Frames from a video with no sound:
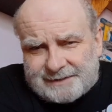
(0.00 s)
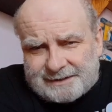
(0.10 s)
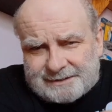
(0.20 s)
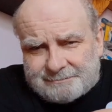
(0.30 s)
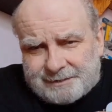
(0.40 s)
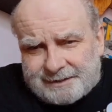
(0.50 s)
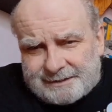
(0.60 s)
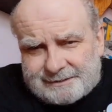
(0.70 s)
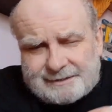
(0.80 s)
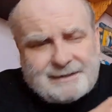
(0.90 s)
There's the
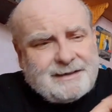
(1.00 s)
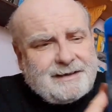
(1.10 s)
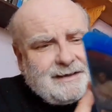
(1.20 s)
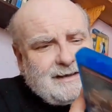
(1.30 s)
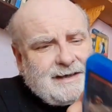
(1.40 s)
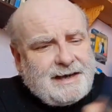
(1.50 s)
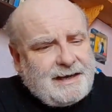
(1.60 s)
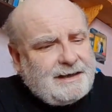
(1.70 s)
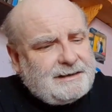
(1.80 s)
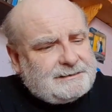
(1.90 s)
back.
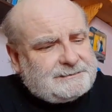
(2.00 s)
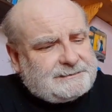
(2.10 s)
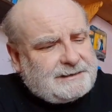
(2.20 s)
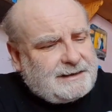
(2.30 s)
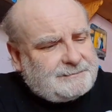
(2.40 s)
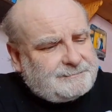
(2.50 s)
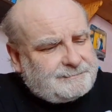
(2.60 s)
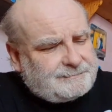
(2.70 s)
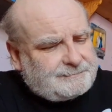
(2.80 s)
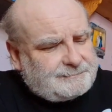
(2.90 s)
And,
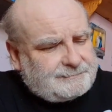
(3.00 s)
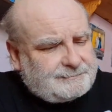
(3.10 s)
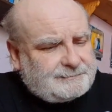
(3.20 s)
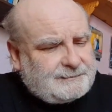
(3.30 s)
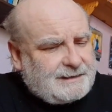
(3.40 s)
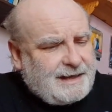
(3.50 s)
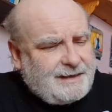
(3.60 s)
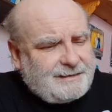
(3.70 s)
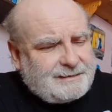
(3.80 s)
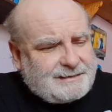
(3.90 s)

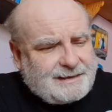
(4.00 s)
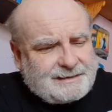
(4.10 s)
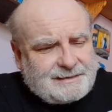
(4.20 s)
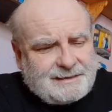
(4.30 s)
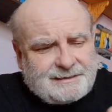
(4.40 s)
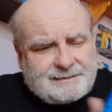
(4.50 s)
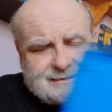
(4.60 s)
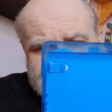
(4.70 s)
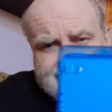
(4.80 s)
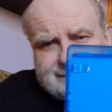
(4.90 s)
yeah, the disc is,
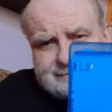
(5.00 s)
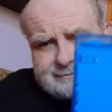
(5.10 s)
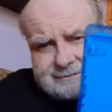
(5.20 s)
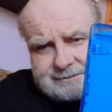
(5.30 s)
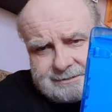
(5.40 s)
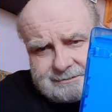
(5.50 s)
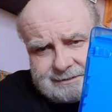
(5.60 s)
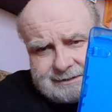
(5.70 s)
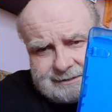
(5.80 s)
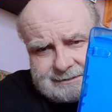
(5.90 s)
yeah, it's all
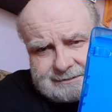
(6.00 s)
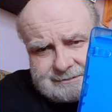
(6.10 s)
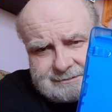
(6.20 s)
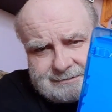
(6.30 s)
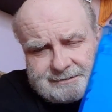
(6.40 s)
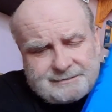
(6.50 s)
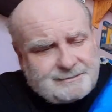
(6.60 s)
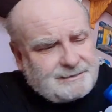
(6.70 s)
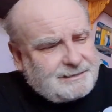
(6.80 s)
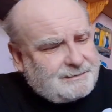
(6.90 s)
right.
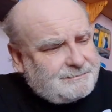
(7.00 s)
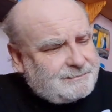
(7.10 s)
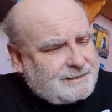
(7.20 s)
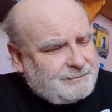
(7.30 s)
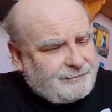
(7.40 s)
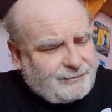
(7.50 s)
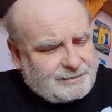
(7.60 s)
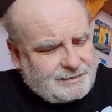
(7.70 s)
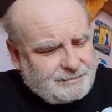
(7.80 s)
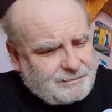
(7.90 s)
I mean, for
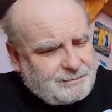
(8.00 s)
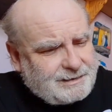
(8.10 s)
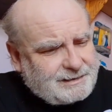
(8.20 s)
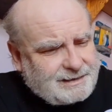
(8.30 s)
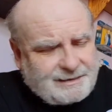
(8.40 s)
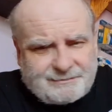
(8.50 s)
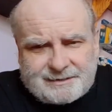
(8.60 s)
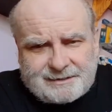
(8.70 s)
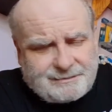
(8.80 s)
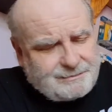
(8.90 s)
£2, you can't
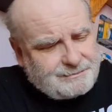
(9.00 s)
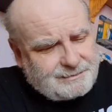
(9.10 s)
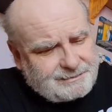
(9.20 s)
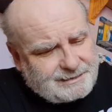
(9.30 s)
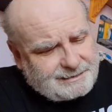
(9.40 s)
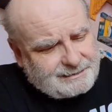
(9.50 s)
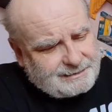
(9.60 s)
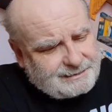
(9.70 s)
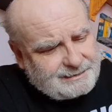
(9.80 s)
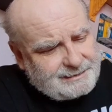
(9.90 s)
really go wrong, can
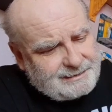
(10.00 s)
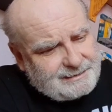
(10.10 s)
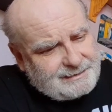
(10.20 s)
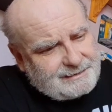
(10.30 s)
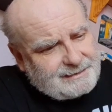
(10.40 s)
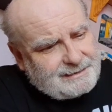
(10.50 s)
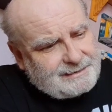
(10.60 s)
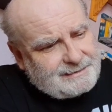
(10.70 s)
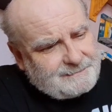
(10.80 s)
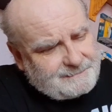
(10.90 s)
you?
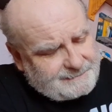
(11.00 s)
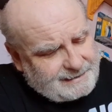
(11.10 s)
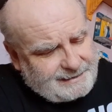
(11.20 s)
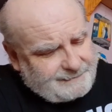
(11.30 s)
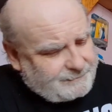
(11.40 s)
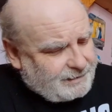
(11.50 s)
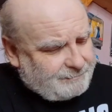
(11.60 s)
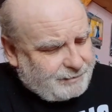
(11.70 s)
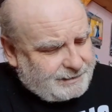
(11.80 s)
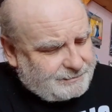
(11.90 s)
Yeah, I'm
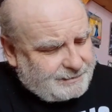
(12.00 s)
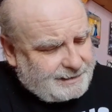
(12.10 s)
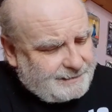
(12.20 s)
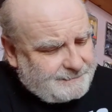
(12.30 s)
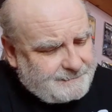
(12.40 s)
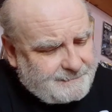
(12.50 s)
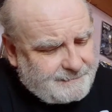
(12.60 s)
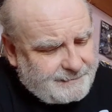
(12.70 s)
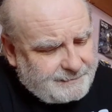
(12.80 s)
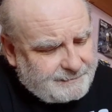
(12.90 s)
quite pleased with that.
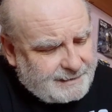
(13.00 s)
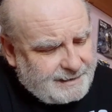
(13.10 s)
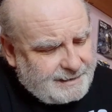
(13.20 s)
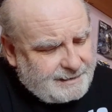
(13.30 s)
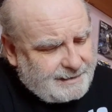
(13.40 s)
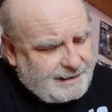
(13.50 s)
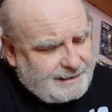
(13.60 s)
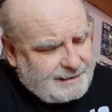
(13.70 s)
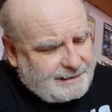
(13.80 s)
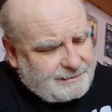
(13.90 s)

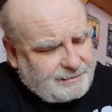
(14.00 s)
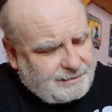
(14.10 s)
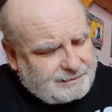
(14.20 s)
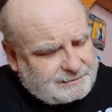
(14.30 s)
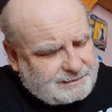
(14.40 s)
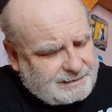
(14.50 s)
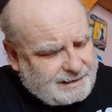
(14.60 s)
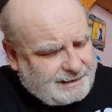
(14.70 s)
Then I got